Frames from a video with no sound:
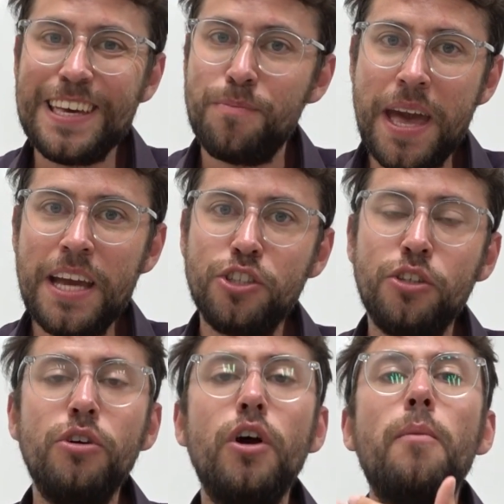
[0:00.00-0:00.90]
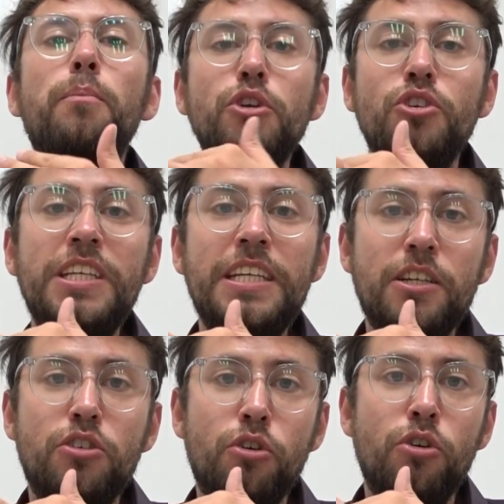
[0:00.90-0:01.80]
commercial, but you need
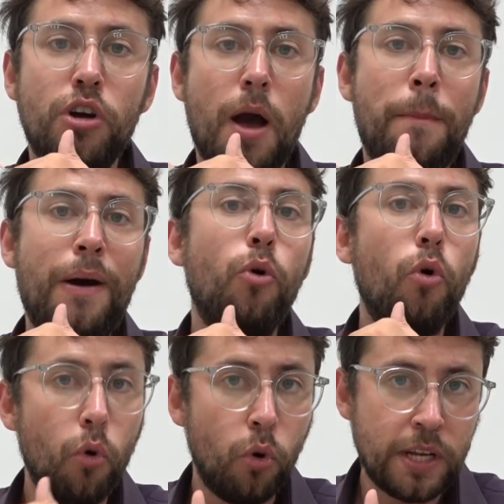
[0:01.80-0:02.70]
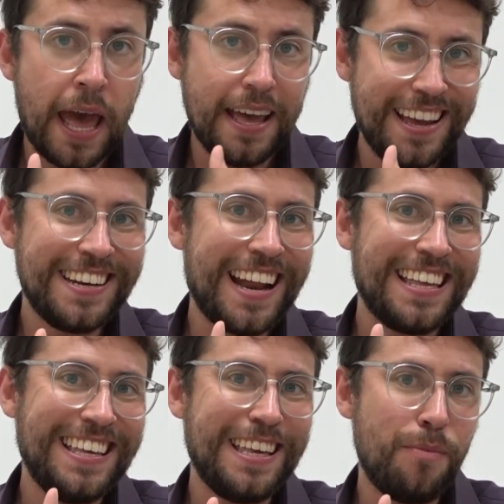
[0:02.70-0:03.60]
to talk about other
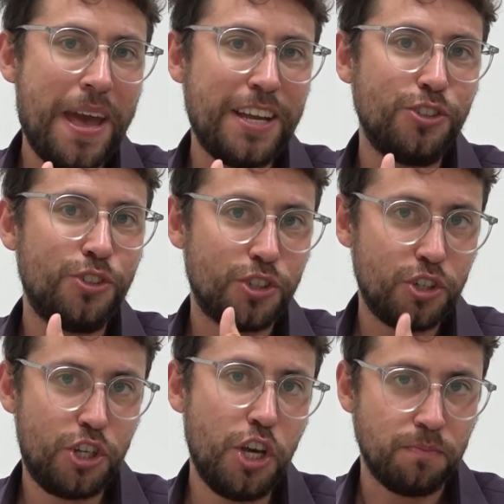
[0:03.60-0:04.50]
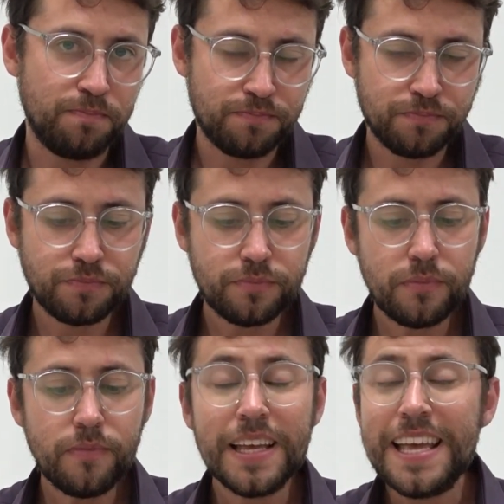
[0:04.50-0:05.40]
Nike commercials too.
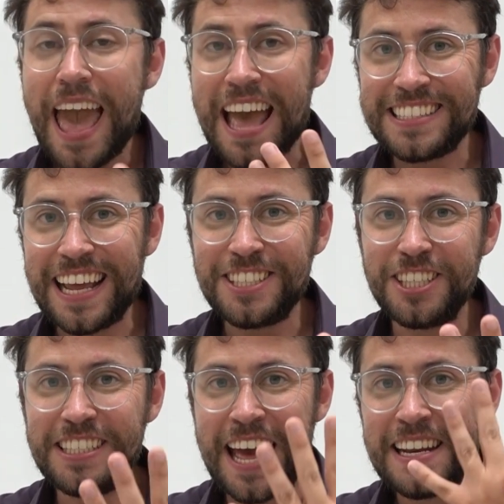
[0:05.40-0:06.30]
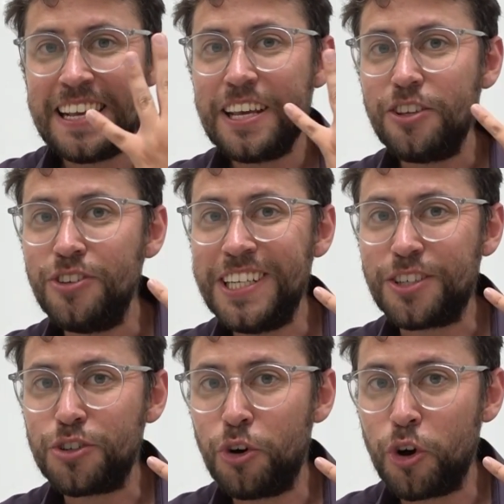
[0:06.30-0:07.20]
Essentially then, you need to
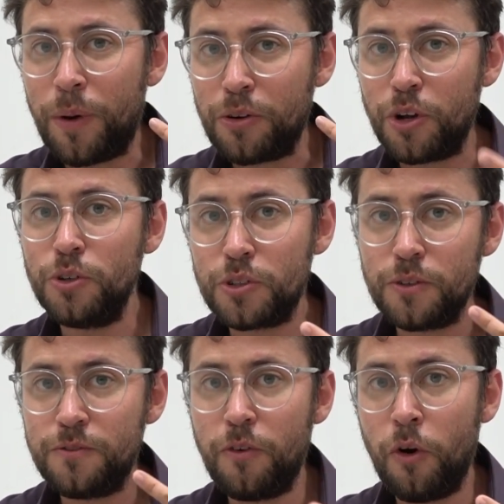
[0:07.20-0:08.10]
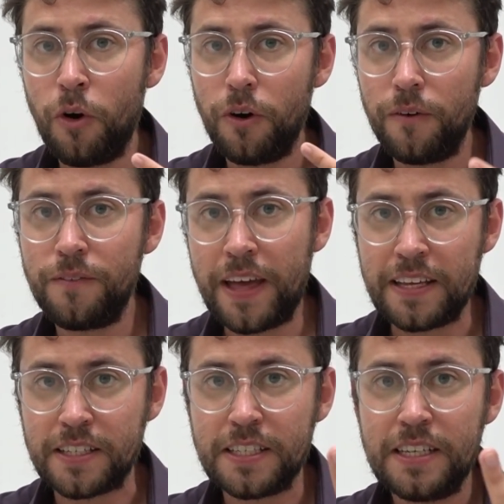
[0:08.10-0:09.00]
talk about those 4
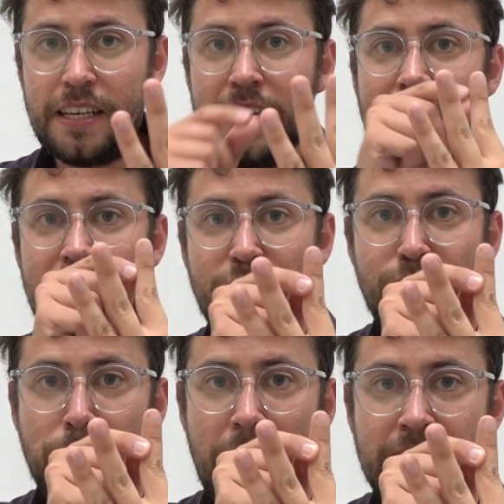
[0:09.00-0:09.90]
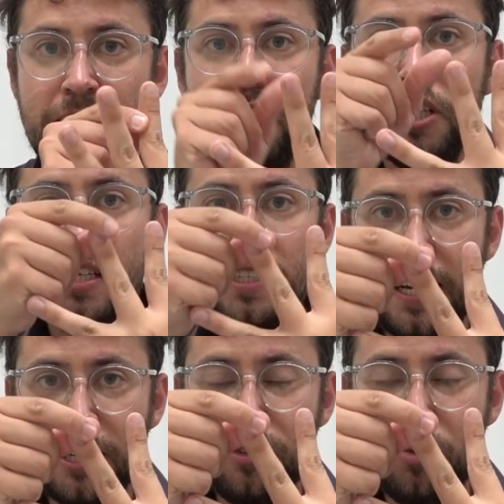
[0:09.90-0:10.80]
things: the literary passage, the
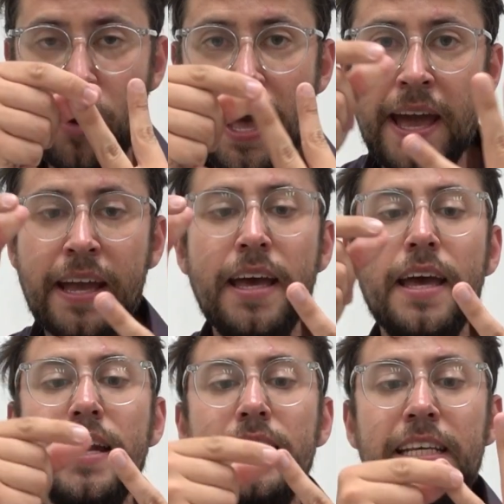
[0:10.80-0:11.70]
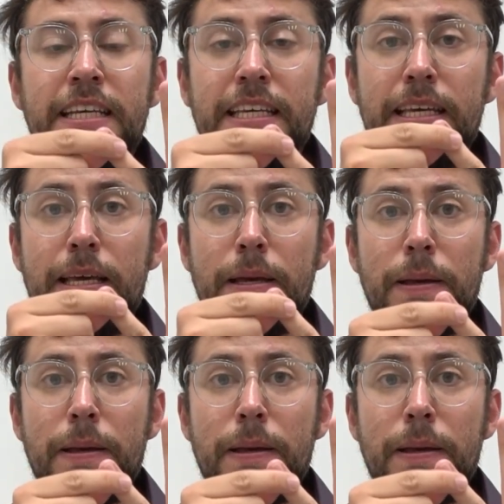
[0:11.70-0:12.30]
literary work, the